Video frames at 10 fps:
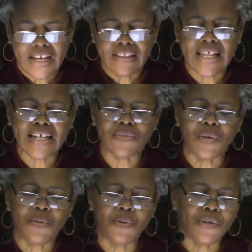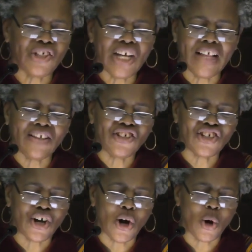Last week, we were challenged
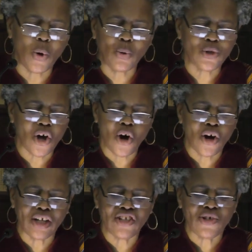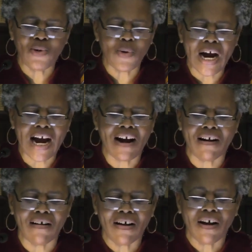to hold on to
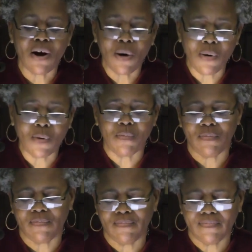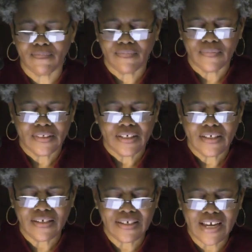our hope.
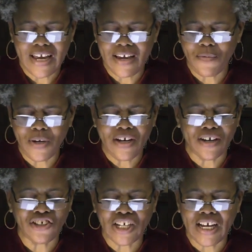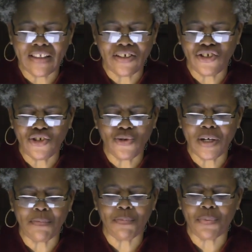And today, we are challenged to
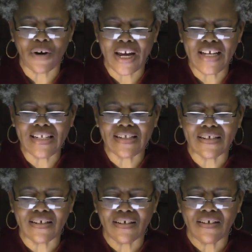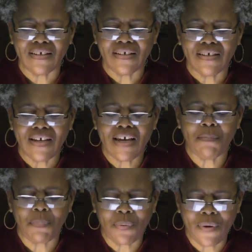embrace
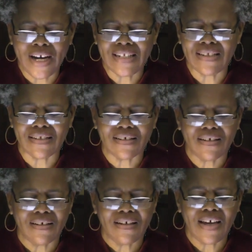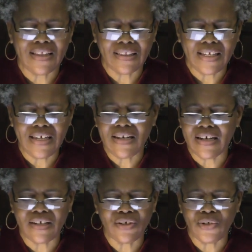and press and lean
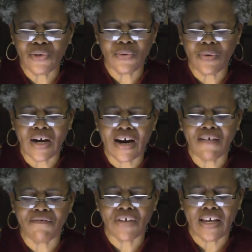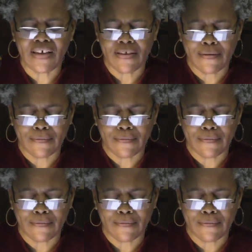into our faith